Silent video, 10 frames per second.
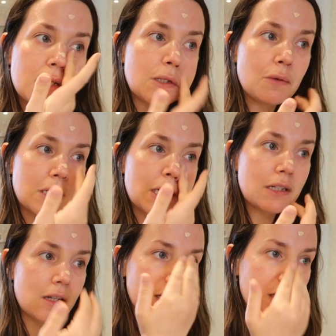So I
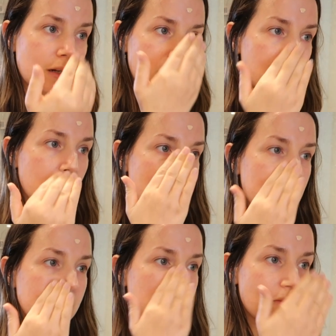did like
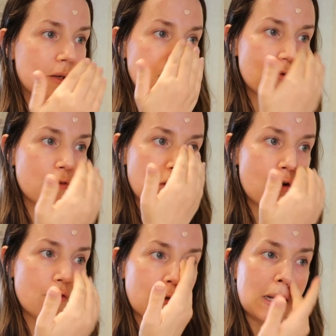meet some people for
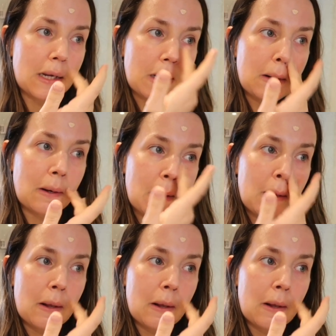coffee, and